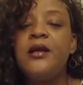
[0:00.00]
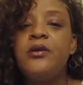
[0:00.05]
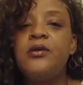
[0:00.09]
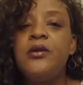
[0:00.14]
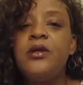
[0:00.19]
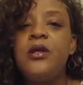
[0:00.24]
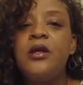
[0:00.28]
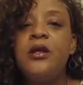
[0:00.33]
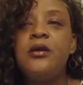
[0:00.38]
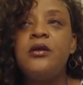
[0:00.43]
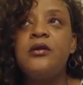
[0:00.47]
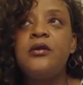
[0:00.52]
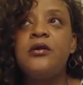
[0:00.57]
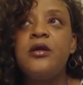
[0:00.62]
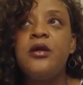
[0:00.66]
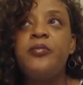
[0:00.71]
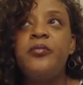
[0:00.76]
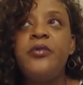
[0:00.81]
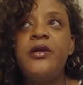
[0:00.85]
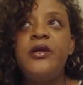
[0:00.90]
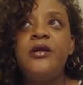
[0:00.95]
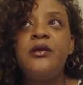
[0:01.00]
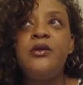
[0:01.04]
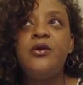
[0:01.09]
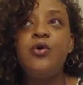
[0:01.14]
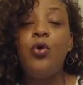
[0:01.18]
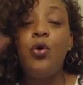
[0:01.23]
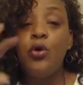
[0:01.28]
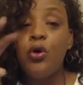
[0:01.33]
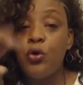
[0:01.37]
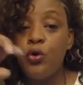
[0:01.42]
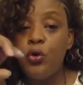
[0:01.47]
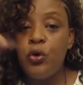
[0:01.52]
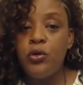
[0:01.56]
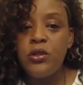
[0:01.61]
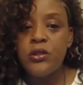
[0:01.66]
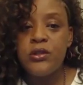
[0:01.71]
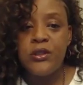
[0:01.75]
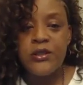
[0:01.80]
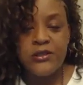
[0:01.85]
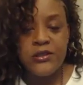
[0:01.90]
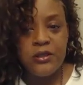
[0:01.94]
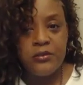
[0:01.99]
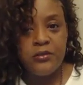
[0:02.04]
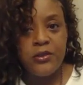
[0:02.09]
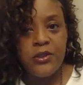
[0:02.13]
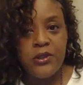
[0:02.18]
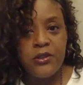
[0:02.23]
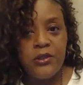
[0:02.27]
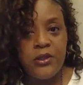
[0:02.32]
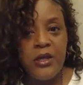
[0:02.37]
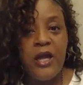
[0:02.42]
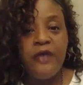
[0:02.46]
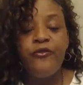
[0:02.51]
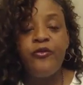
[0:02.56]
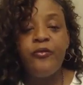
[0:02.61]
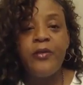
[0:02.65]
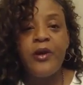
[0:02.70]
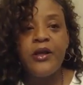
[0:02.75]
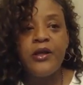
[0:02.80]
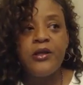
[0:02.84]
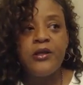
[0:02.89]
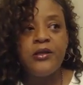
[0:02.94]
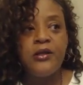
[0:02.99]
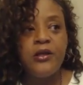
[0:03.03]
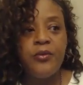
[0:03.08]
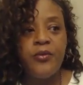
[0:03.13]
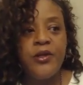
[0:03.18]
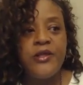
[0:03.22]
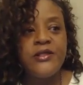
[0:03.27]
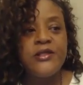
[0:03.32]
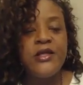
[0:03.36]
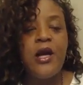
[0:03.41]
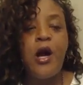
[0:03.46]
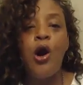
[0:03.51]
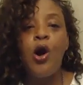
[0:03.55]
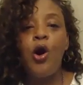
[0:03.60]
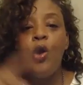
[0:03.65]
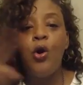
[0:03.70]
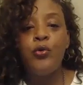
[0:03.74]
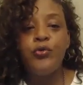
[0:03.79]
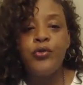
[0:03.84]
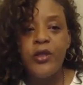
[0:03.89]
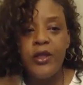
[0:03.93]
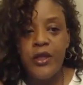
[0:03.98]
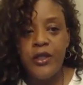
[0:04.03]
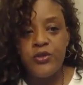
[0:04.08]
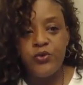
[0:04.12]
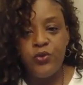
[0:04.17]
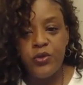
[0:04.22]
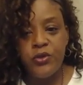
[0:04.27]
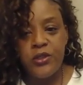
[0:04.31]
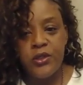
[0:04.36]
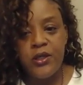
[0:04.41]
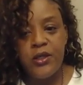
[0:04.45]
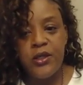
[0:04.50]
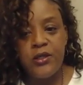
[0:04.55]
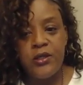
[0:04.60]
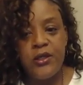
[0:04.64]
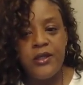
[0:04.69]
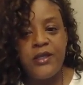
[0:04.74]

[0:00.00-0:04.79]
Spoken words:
that could be quote unquote looking at something not for my good, but he said all things work together.